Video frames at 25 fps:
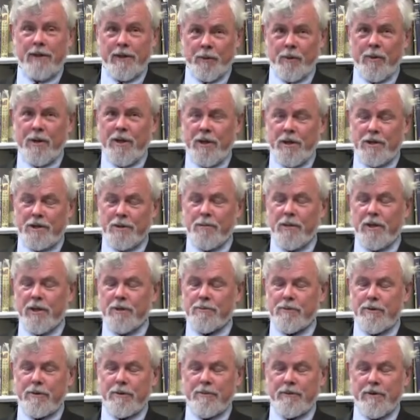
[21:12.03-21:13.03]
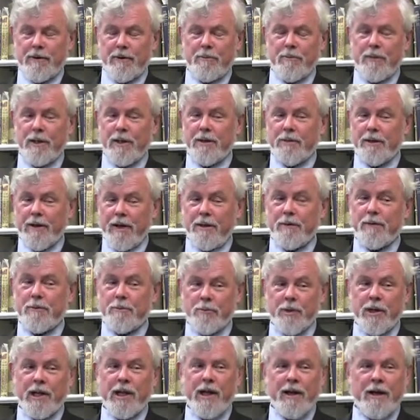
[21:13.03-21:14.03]
He was a baseball fan, but you know, he's
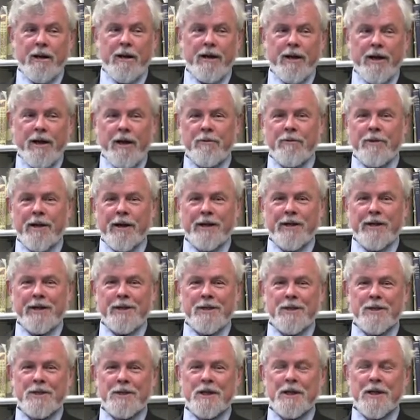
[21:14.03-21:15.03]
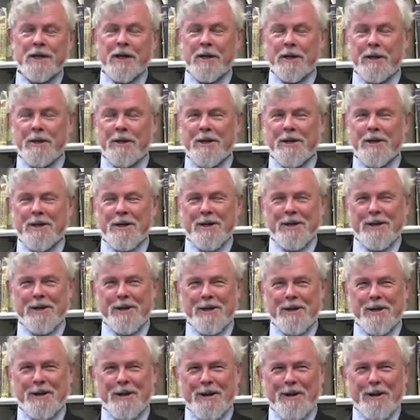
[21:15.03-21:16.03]
putting out a contract on this guy
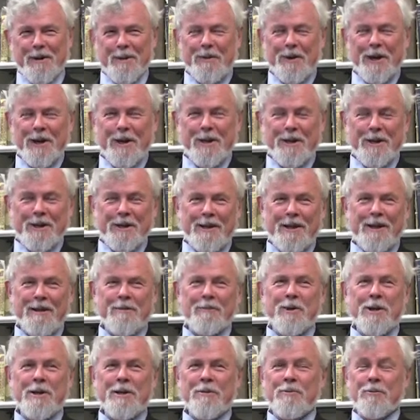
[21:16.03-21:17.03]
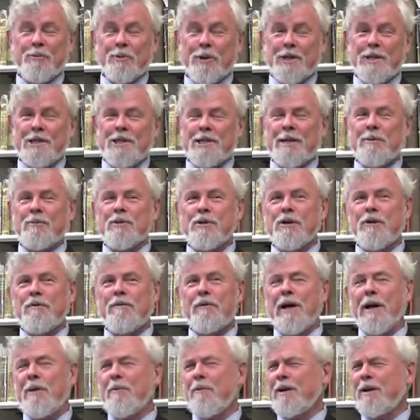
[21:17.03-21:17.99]
in, a way that wouldn't wouldn't seem so funny.